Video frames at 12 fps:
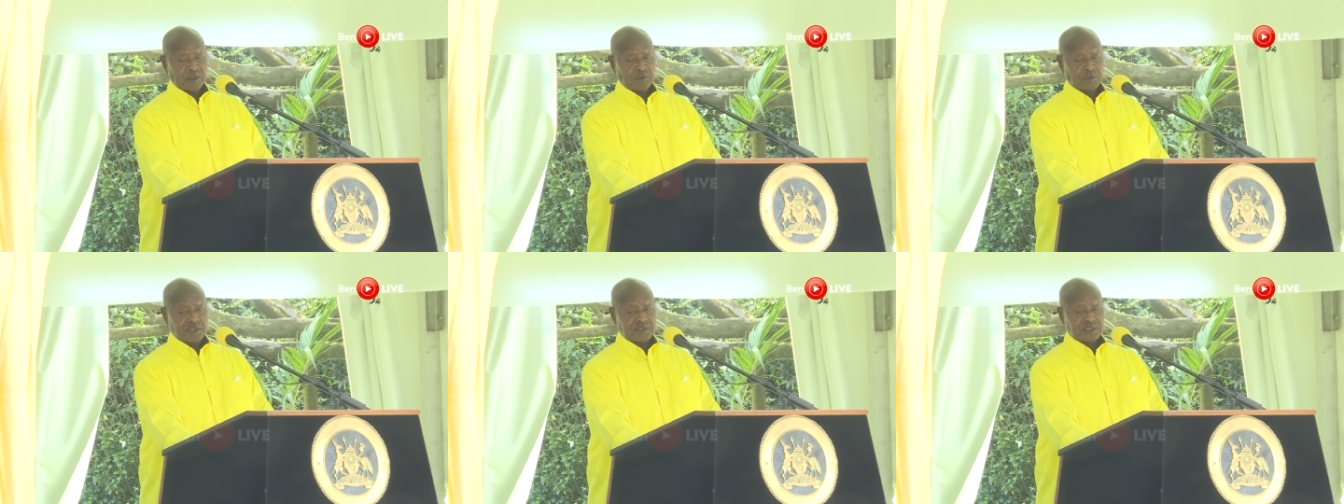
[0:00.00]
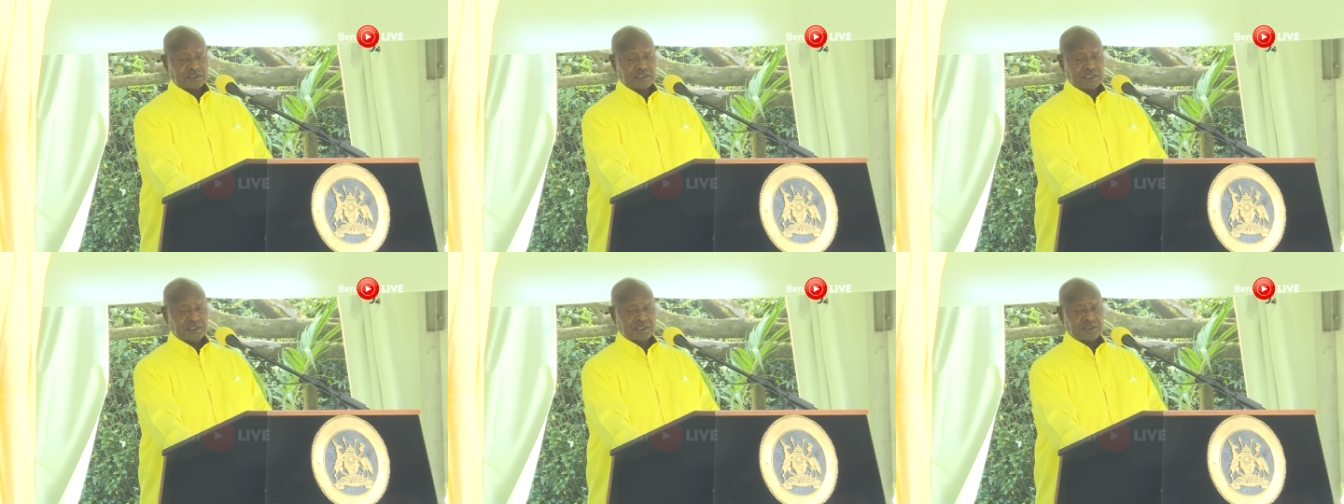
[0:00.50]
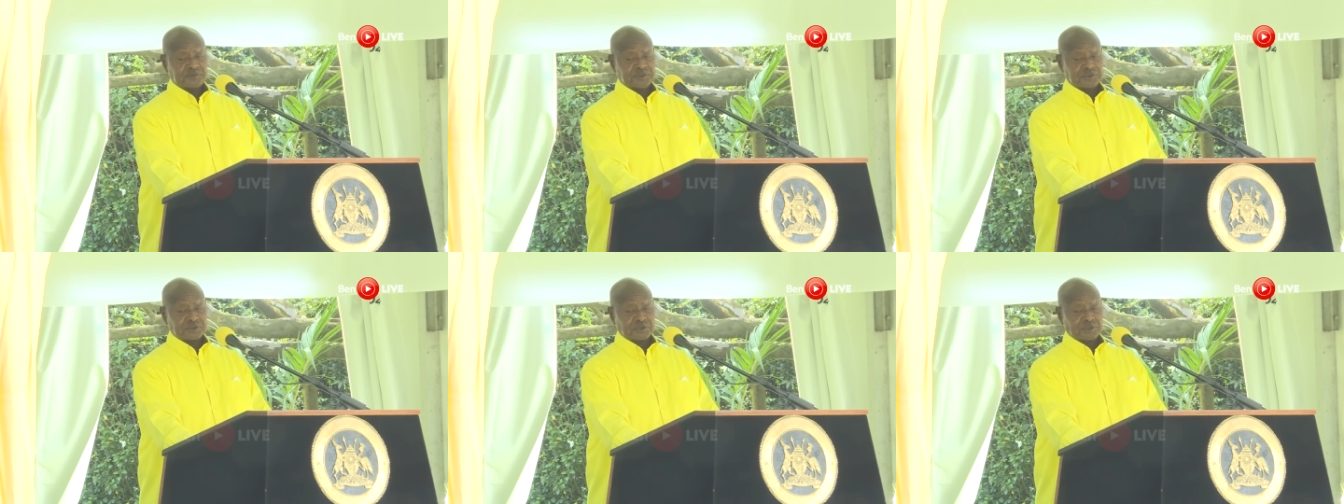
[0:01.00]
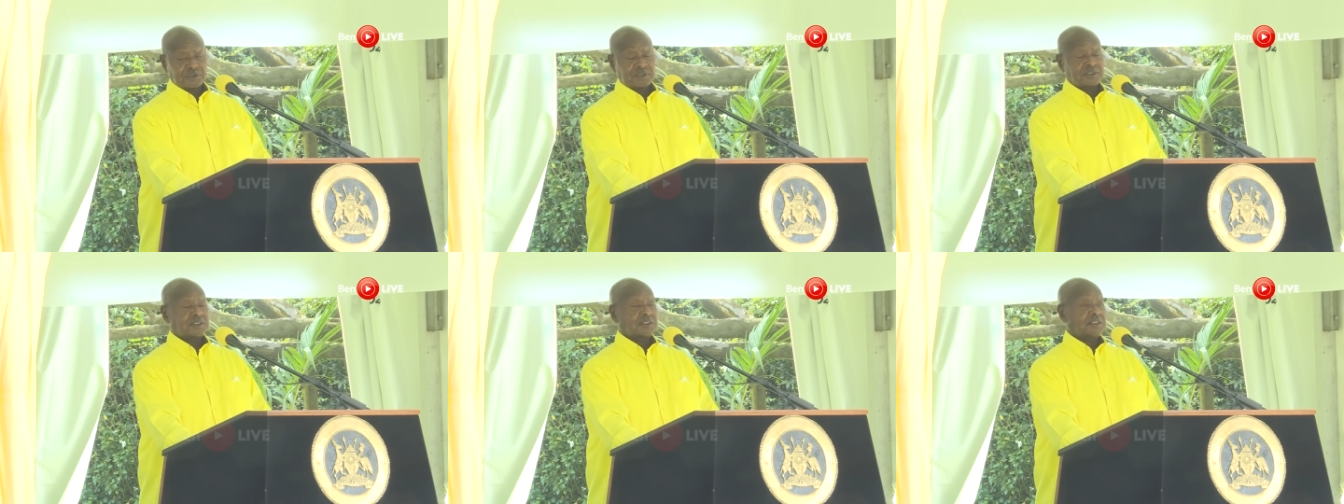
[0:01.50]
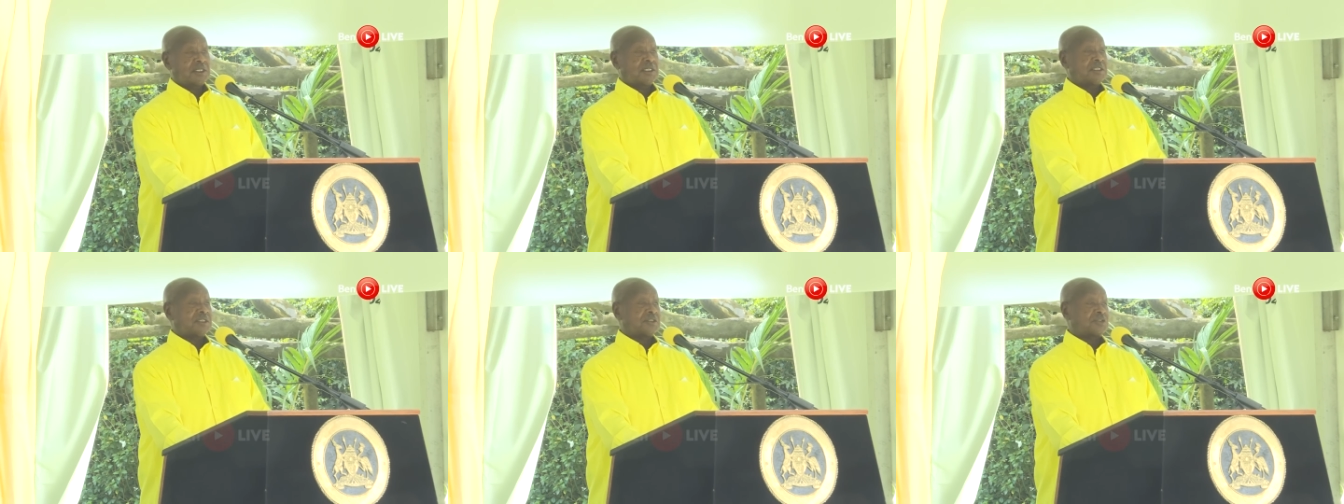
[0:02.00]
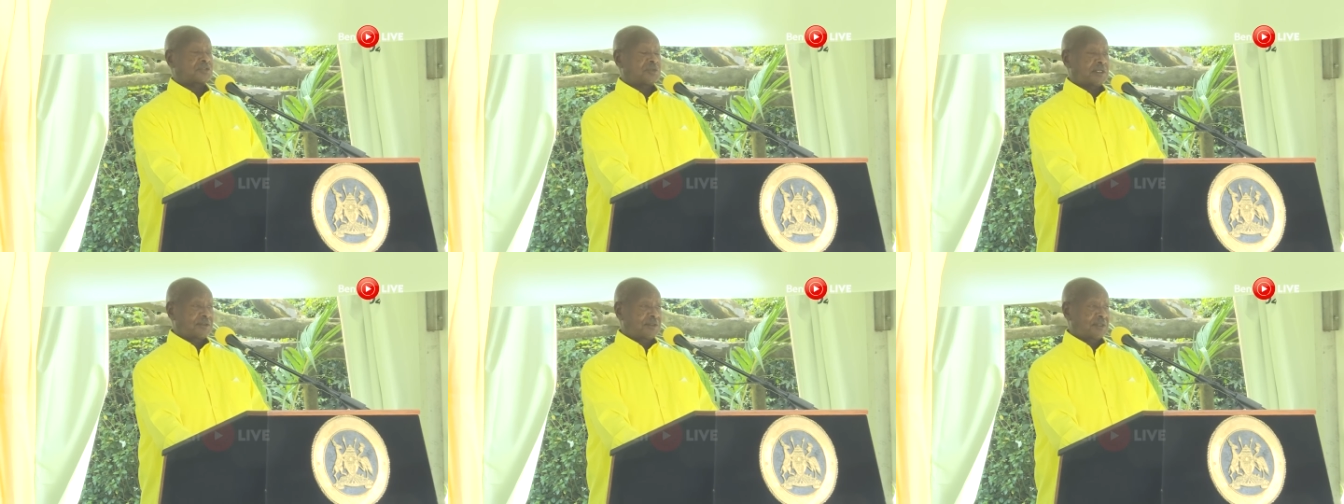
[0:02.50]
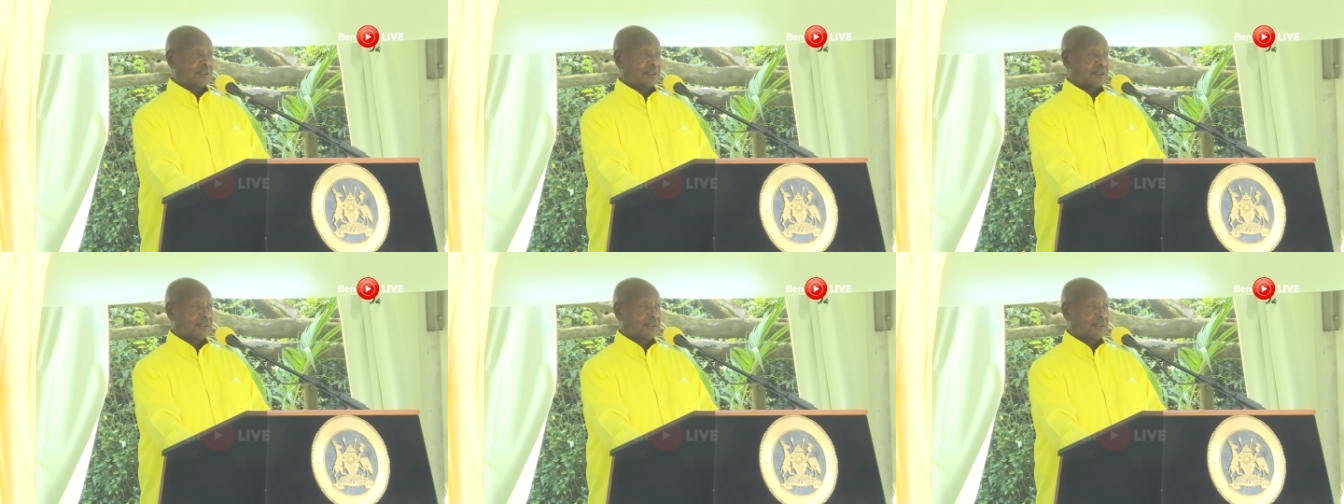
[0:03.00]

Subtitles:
was that ADF is not gaining strength.